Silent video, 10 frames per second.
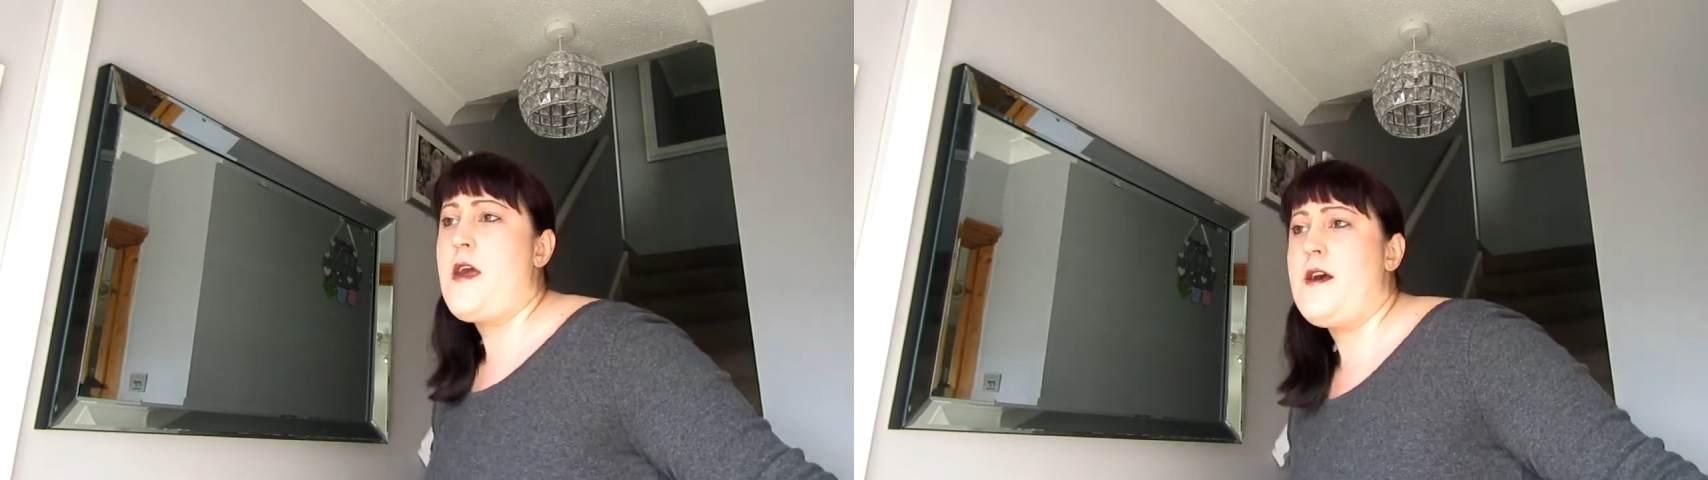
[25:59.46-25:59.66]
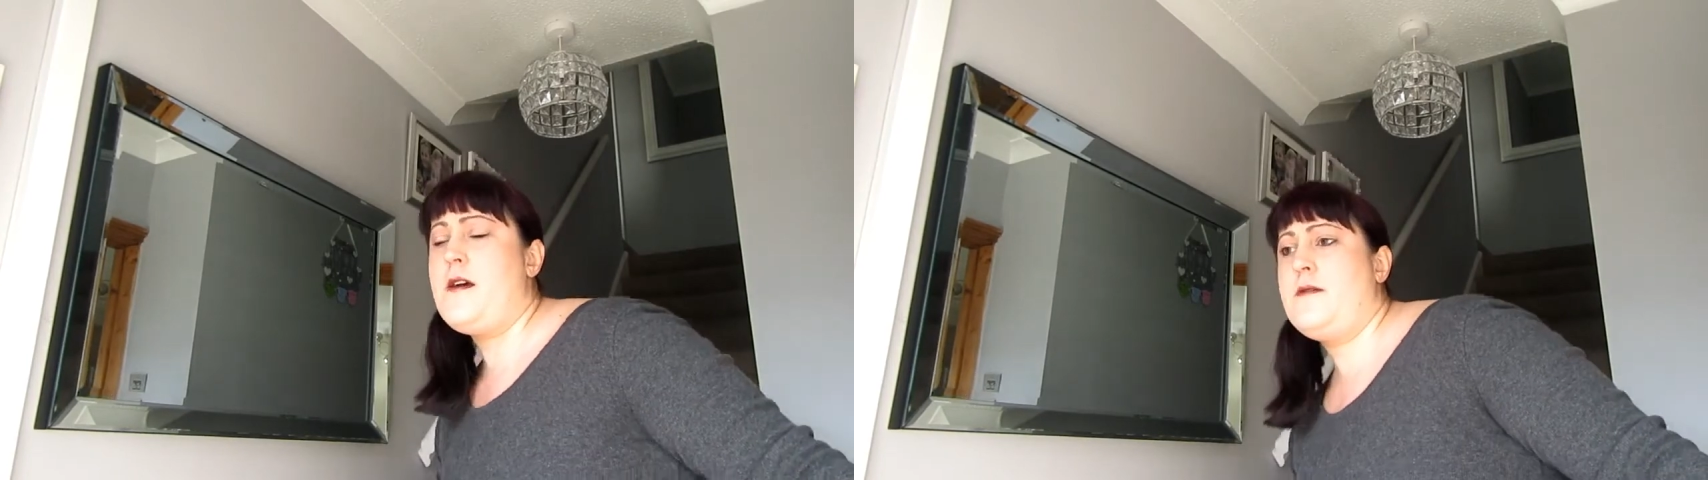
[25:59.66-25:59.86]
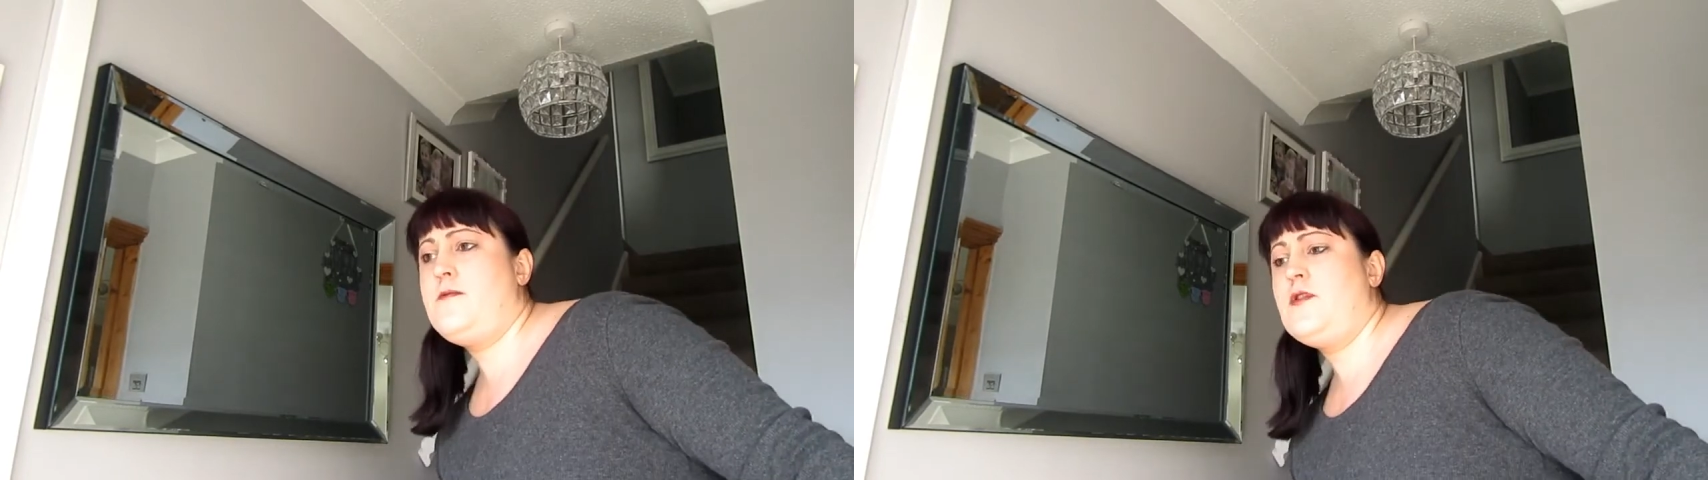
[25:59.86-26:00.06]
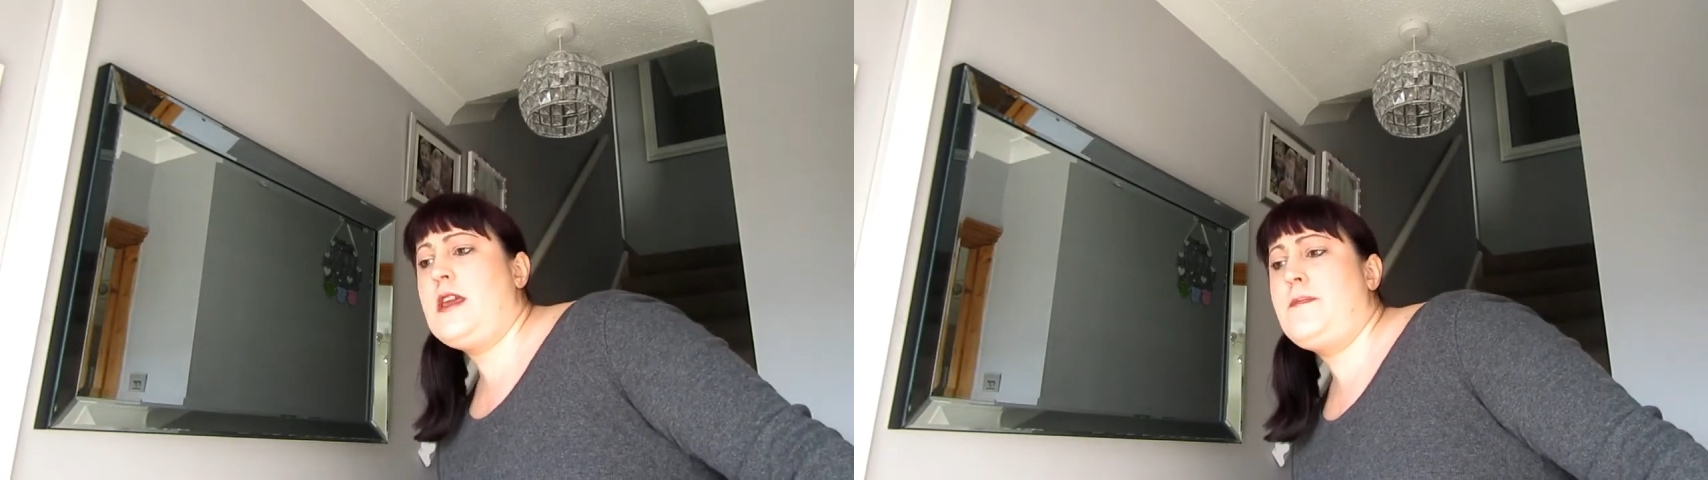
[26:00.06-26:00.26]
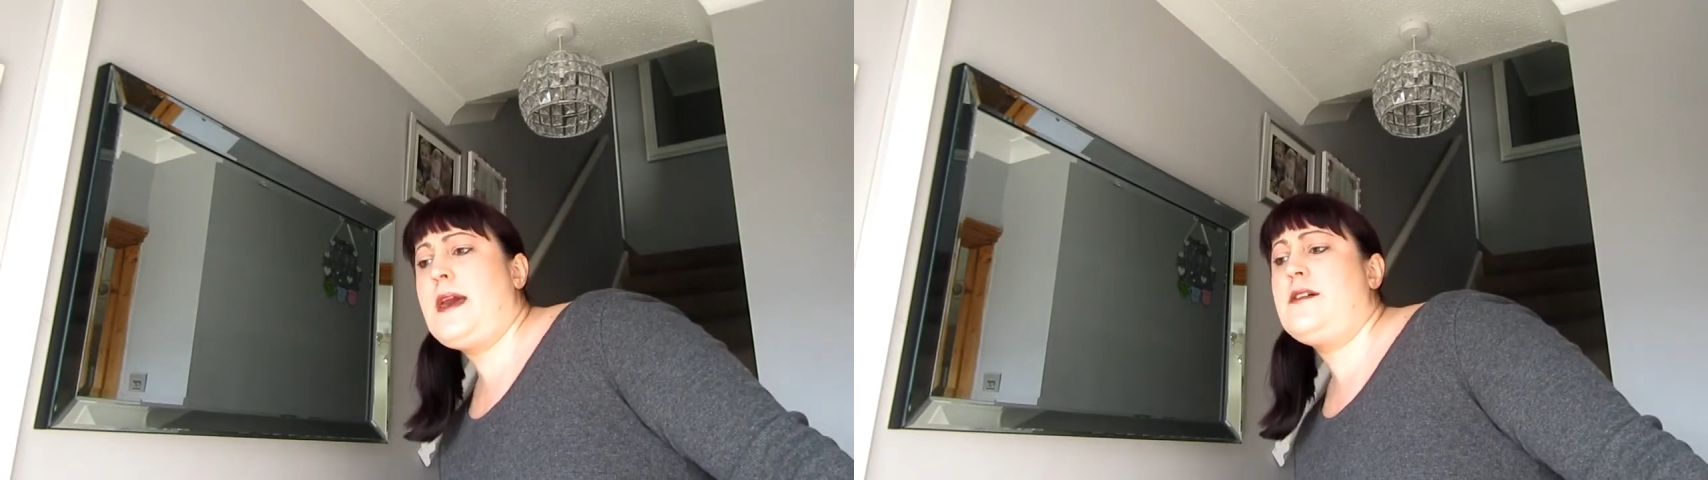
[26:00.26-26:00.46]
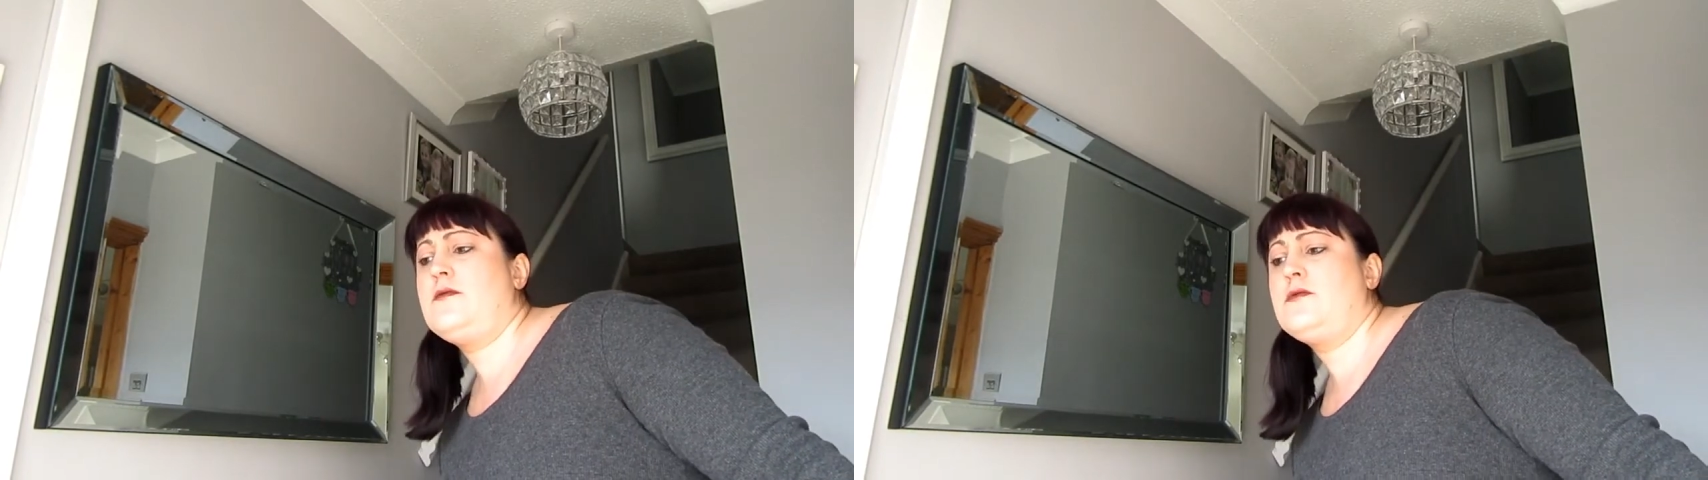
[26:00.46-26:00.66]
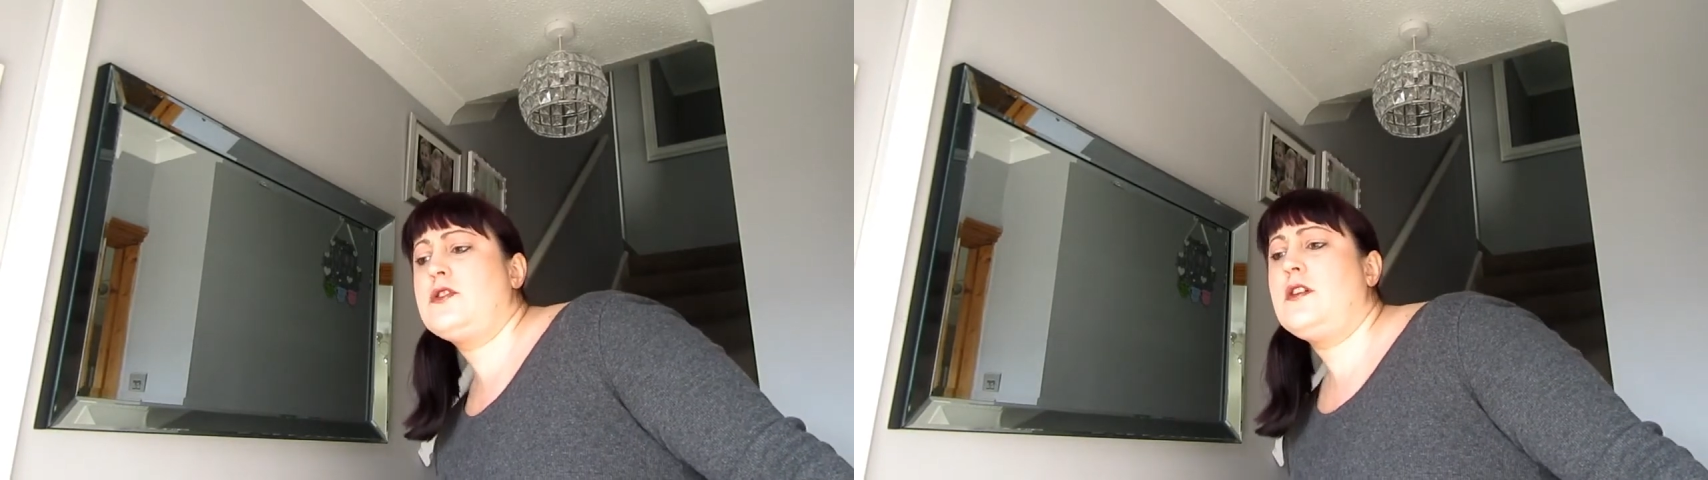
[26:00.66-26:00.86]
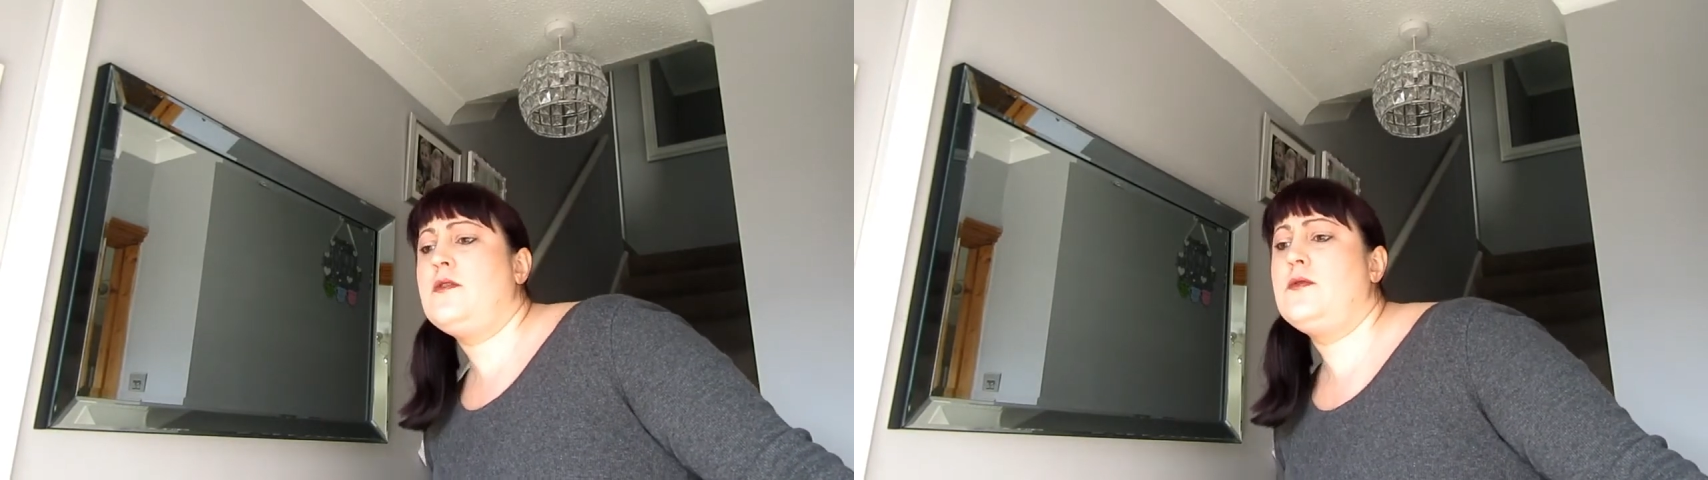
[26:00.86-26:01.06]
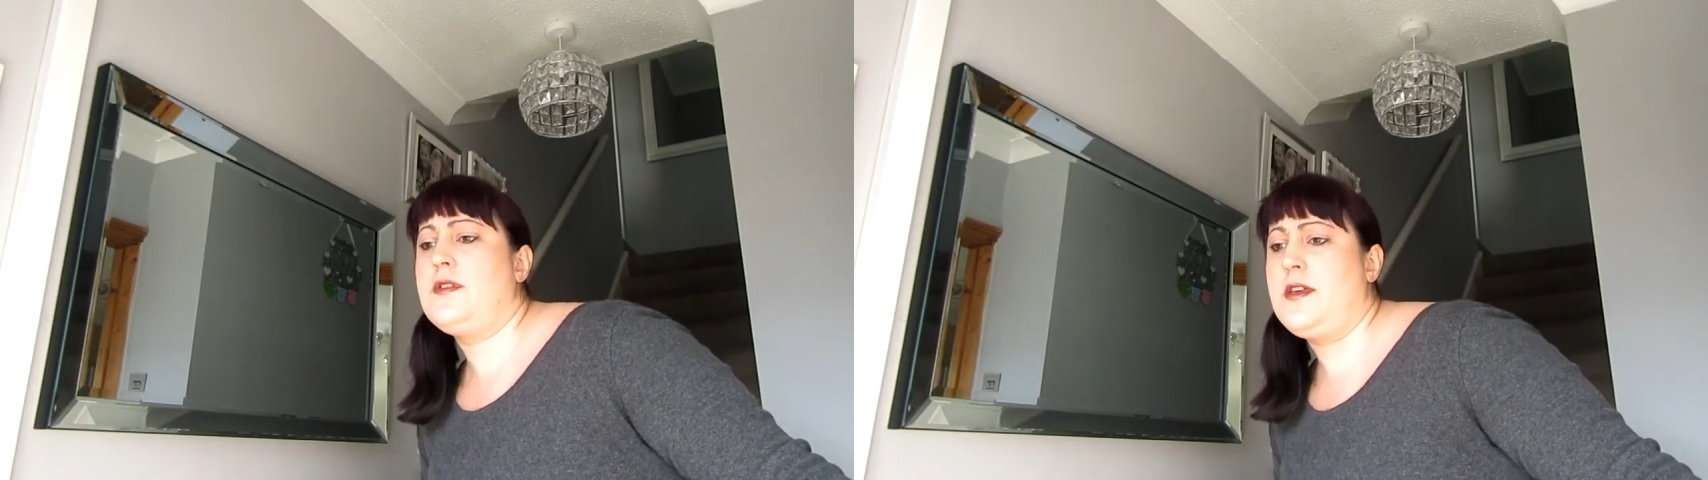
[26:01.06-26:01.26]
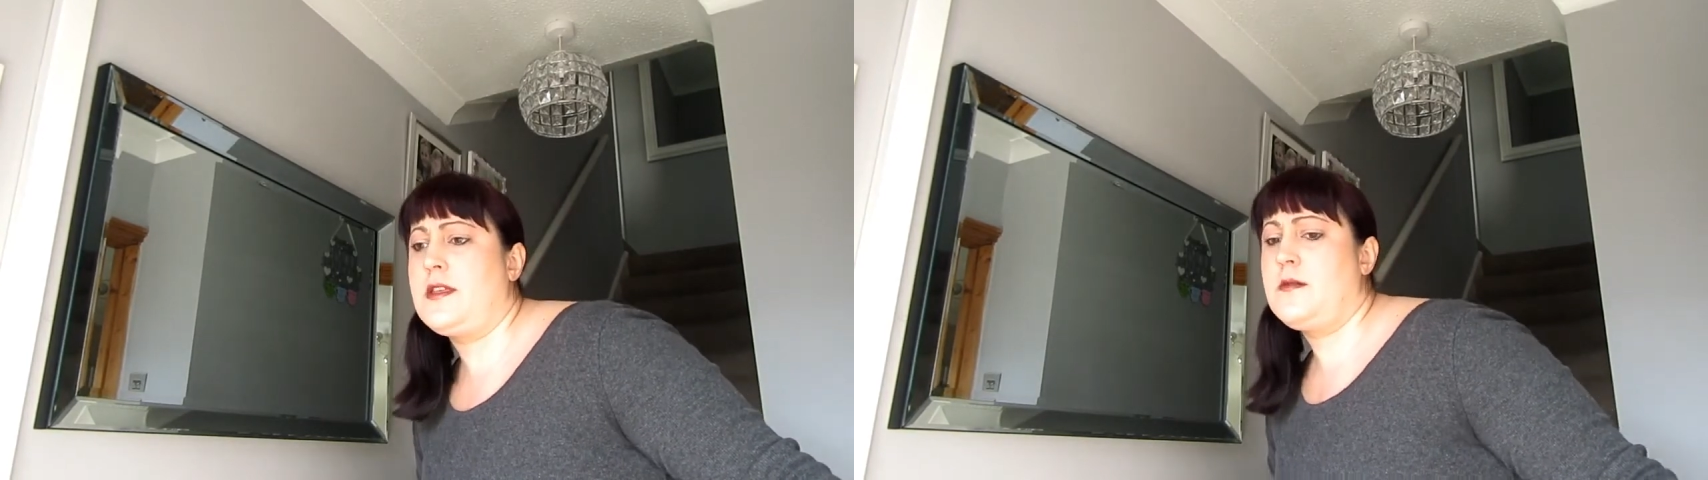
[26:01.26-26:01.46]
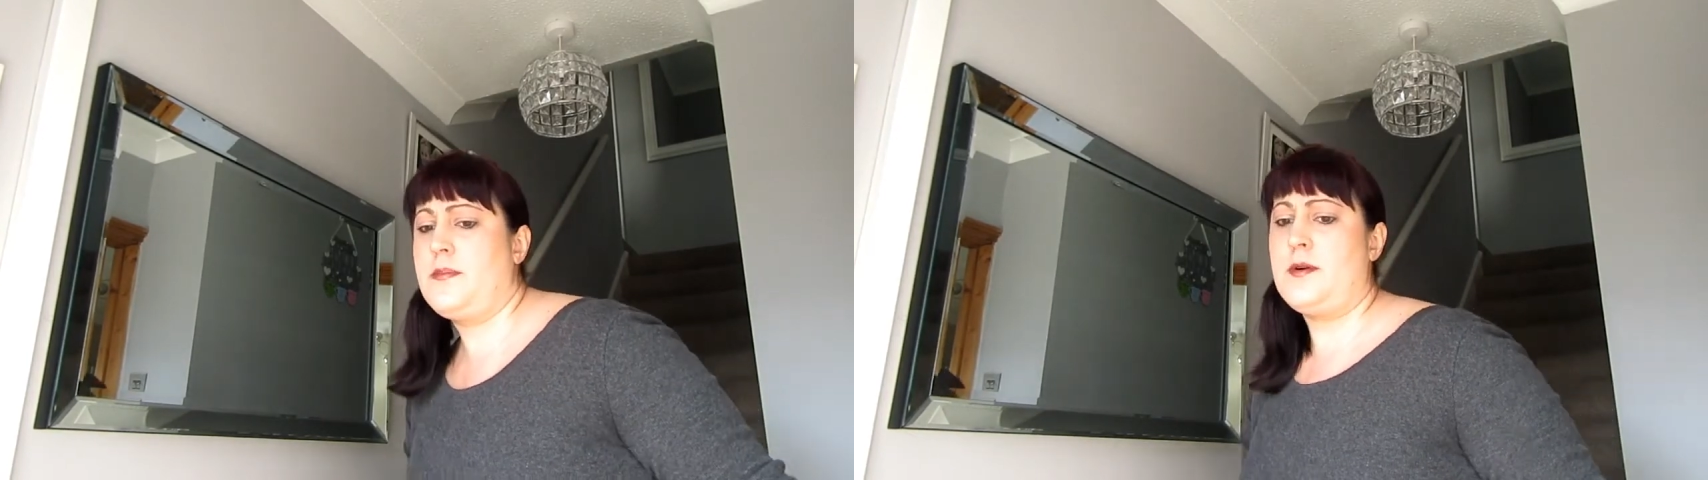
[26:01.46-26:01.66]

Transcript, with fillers: a rebound goal thing that